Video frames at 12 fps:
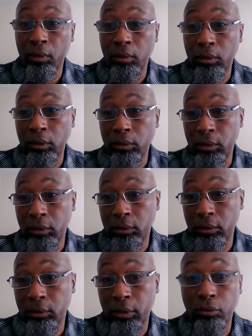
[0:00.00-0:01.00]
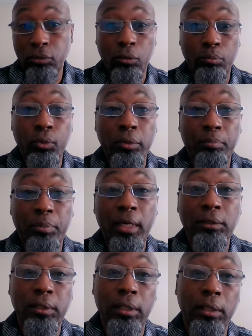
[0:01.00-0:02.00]
He said, so pull your
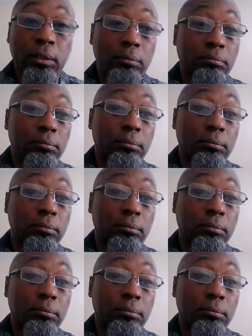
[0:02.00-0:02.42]
pants leg up.